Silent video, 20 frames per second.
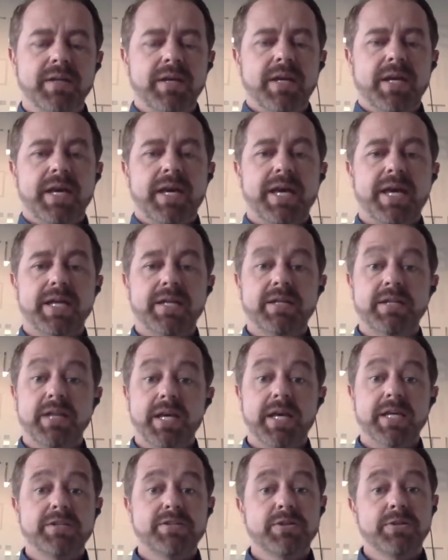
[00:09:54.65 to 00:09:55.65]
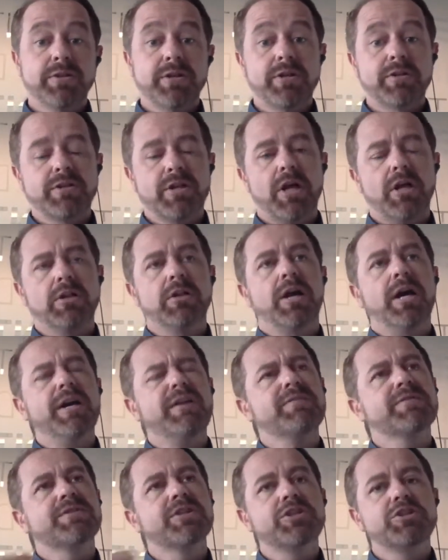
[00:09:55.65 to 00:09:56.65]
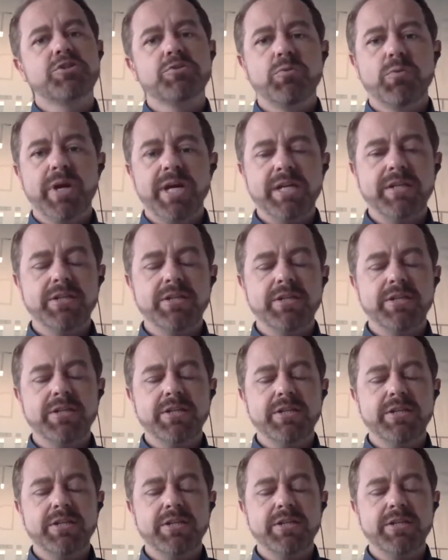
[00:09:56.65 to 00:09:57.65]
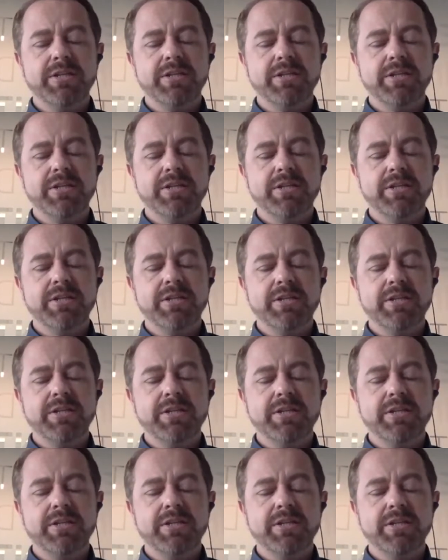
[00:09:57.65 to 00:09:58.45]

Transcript: And, and so there's a lot of situations like that